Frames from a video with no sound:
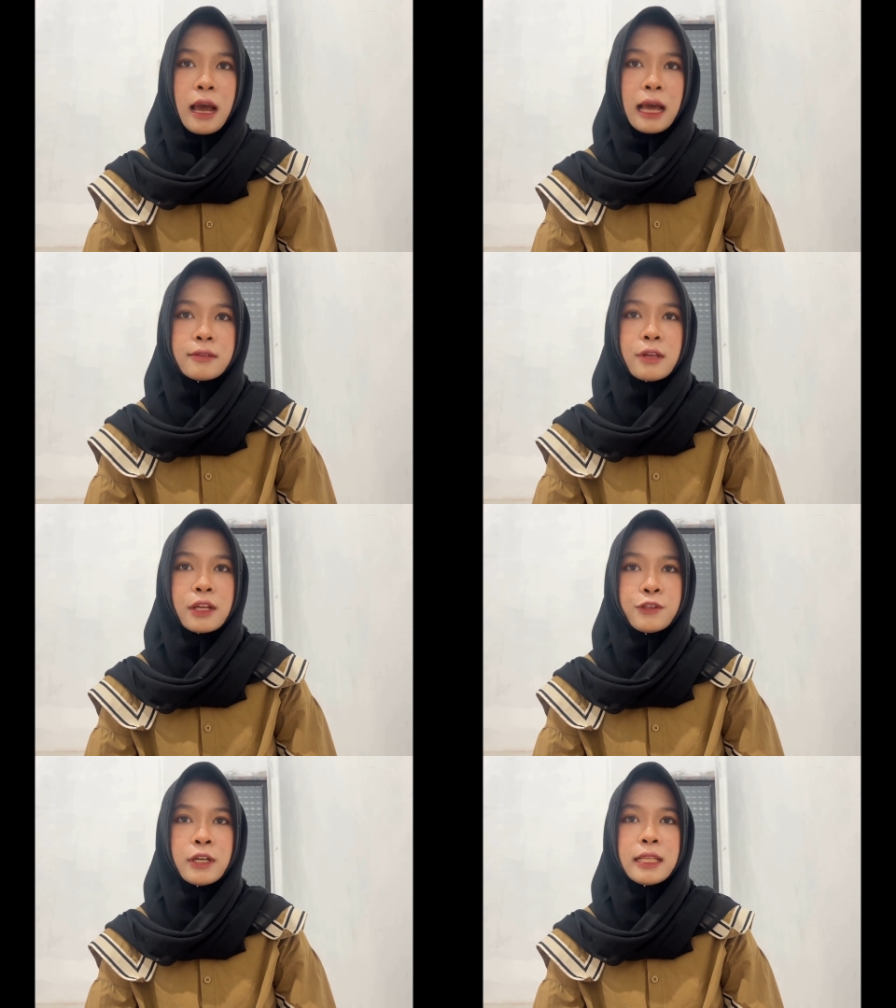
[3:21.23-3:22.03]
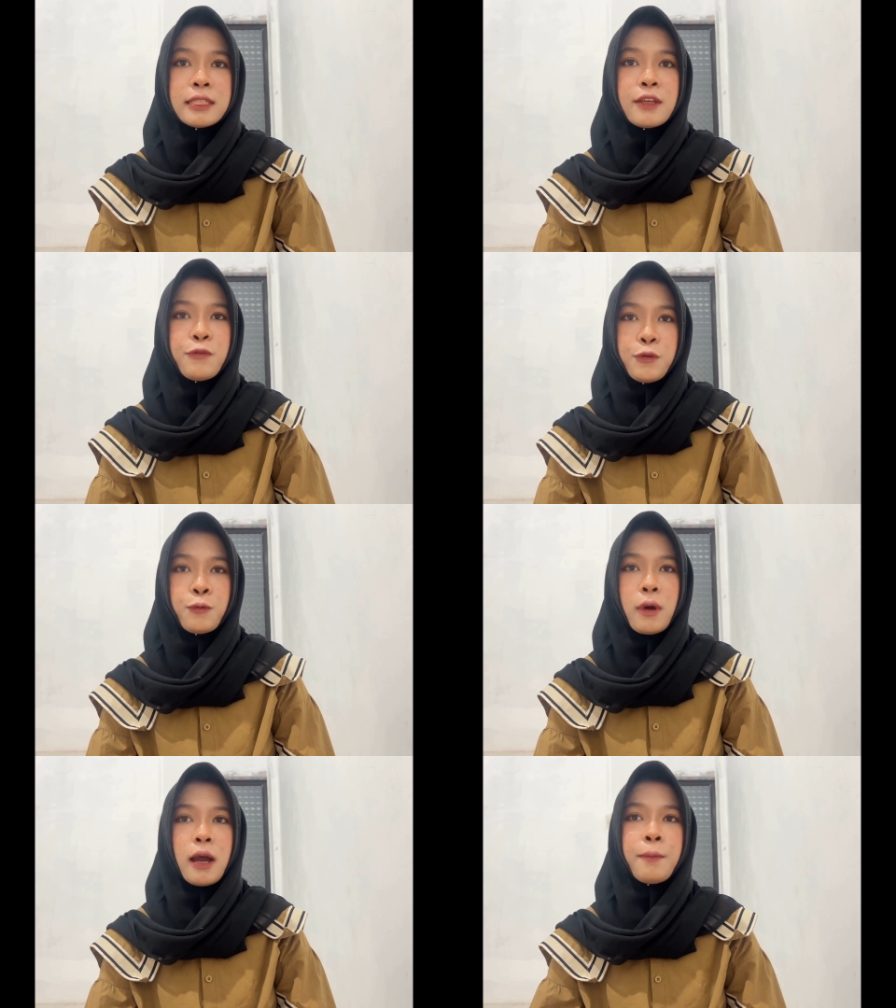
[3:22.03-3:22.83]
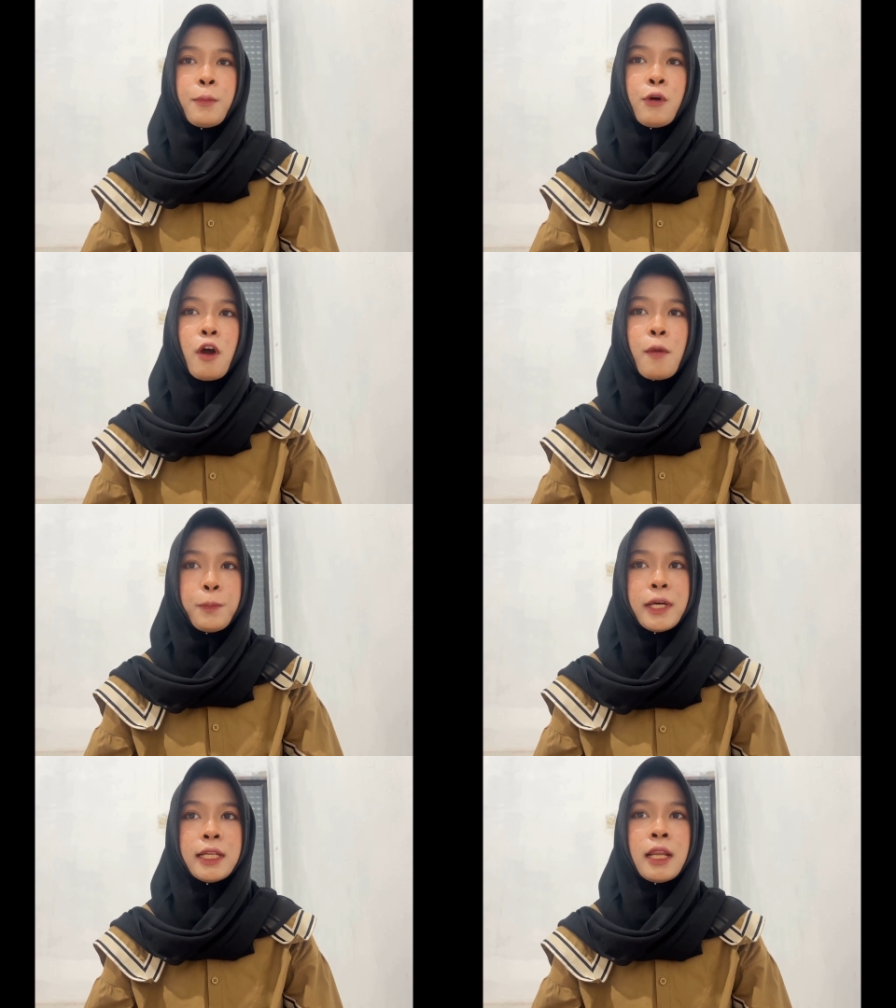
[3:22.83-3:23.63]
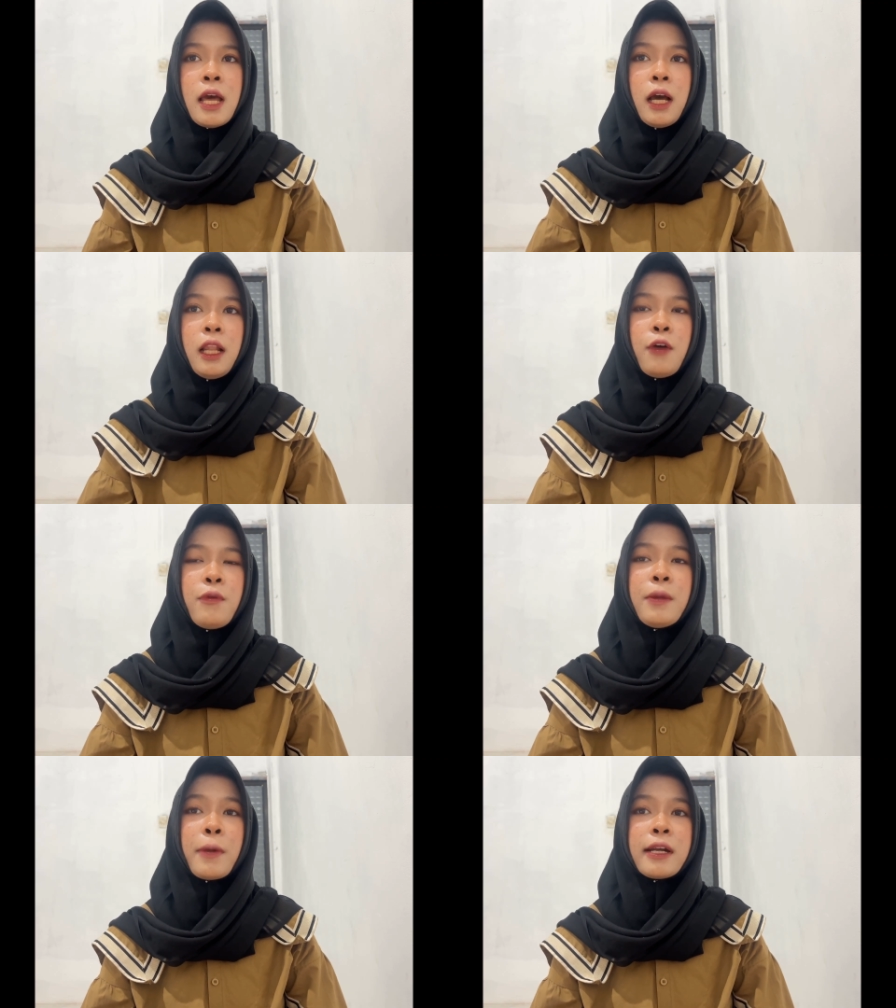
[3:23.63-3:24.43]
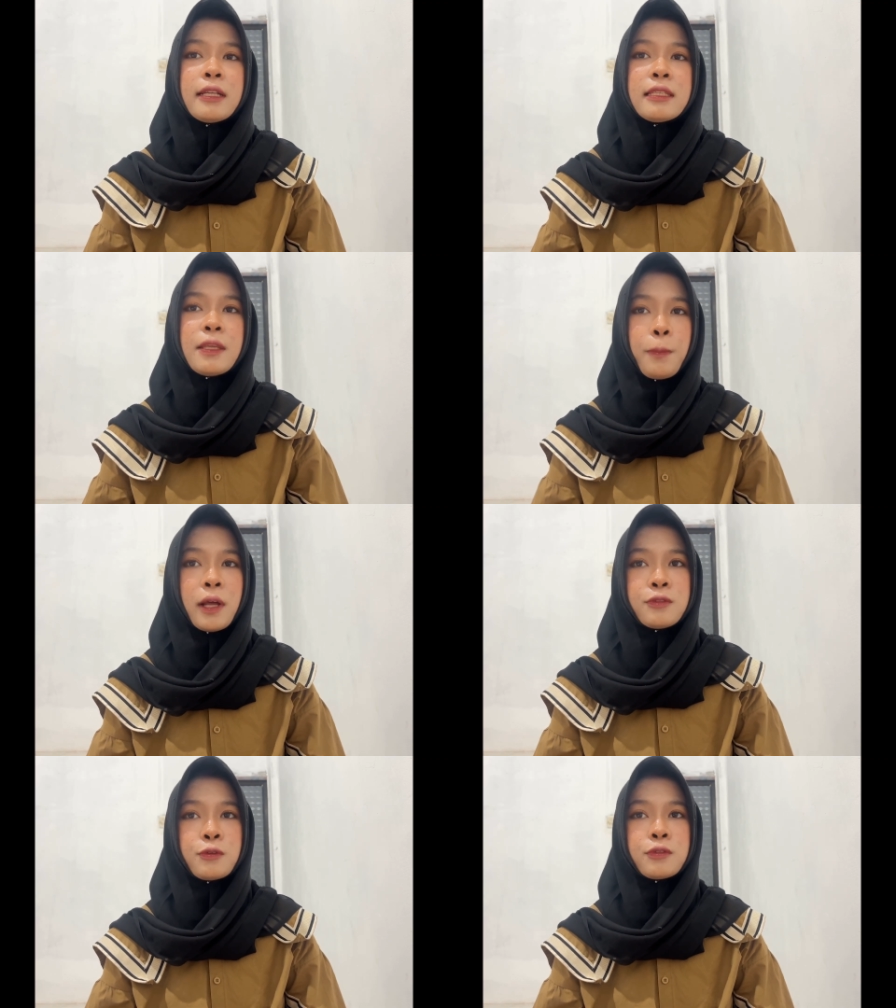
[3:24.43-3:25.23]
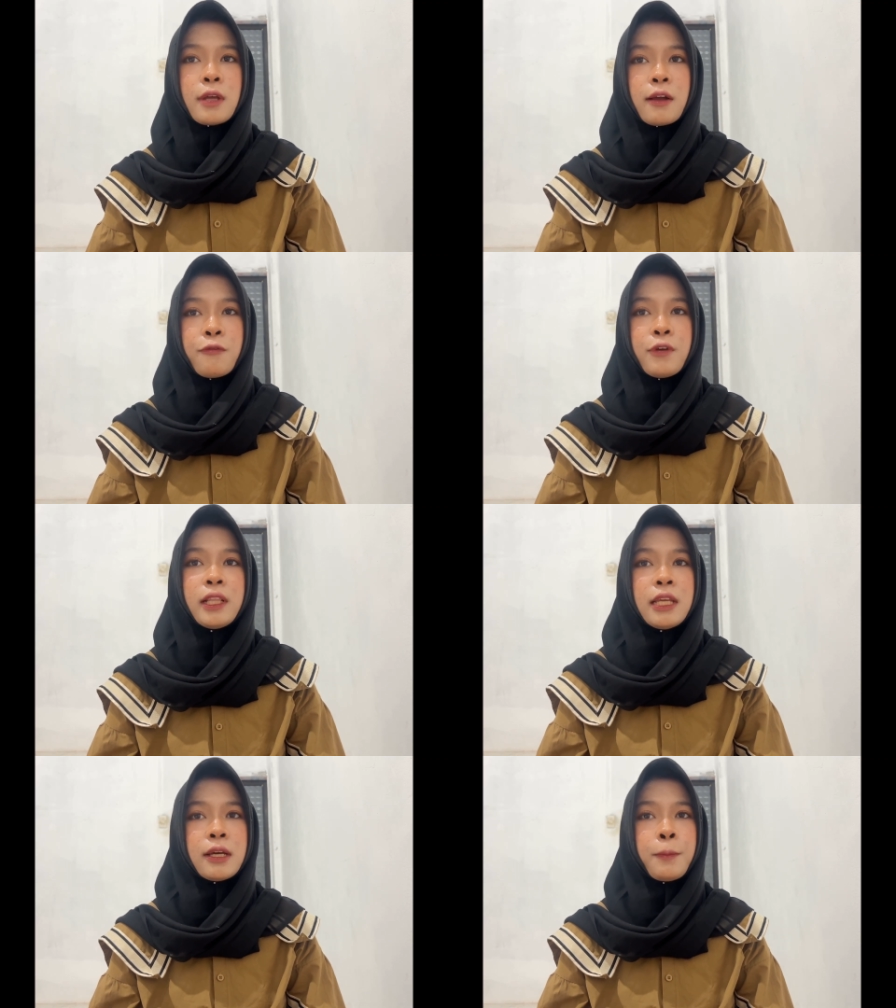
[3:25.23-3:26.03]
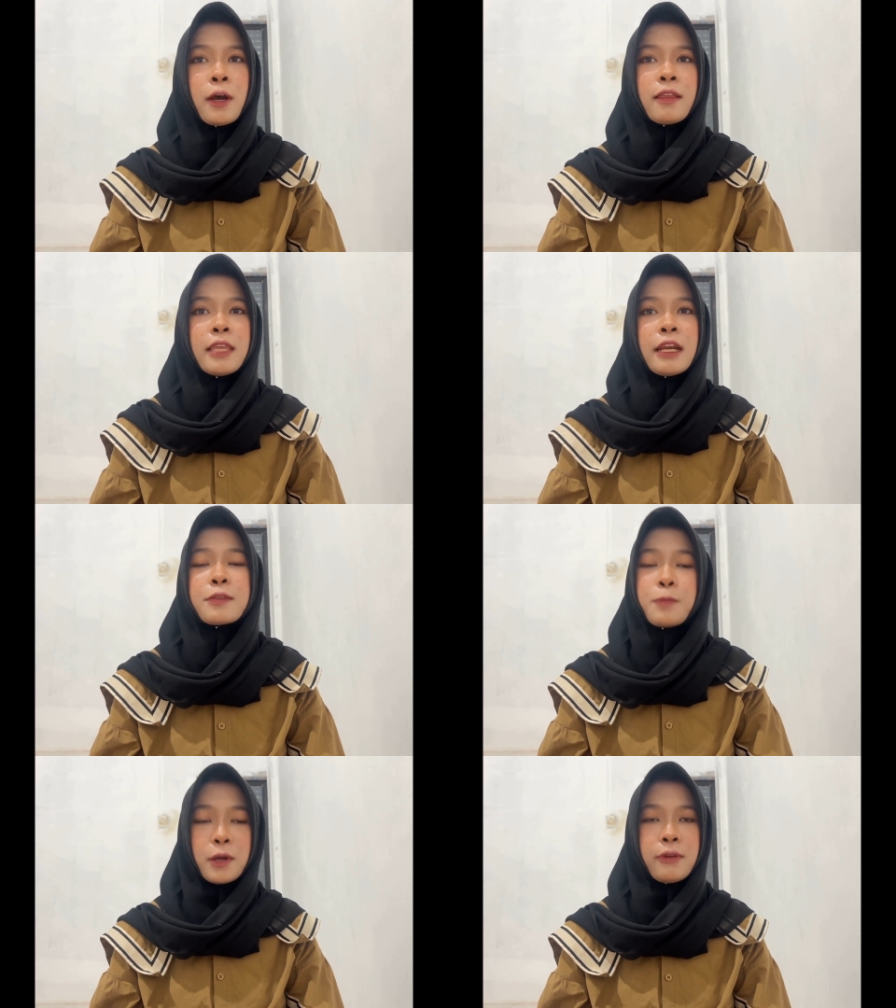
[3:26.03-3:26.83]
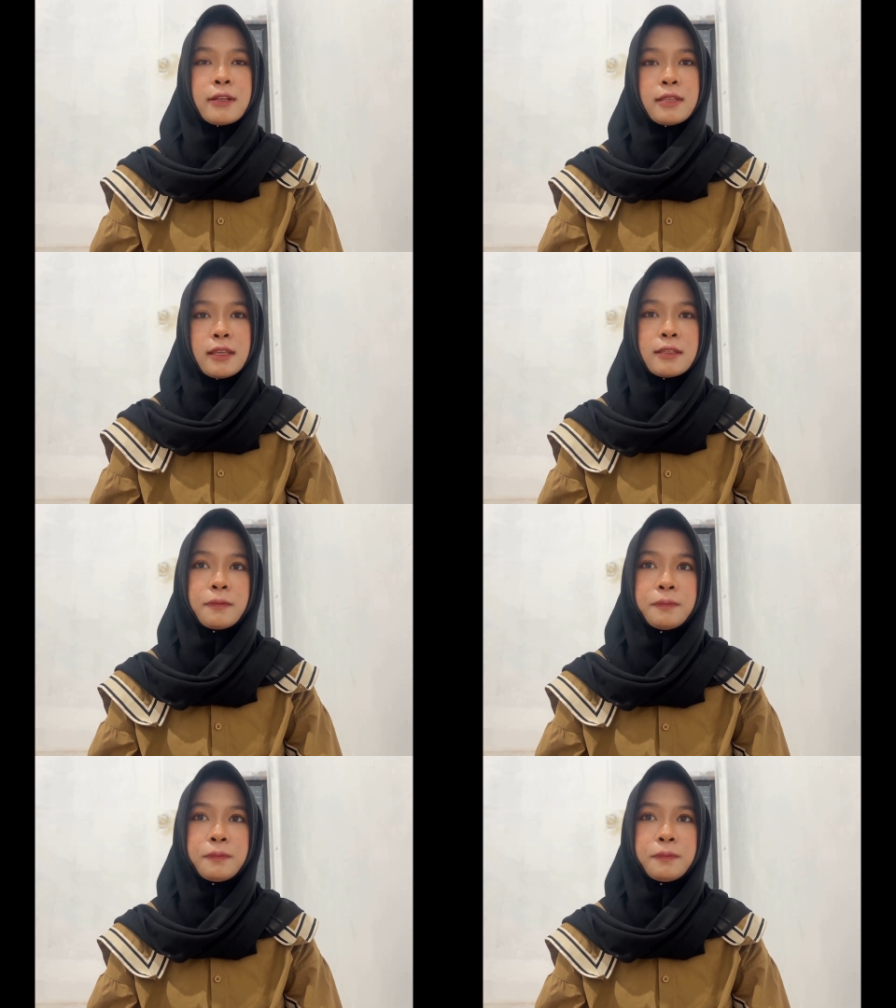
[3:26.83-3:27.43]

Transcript: Unstructured interview are more open, allowing participants to talk freely about their experiences.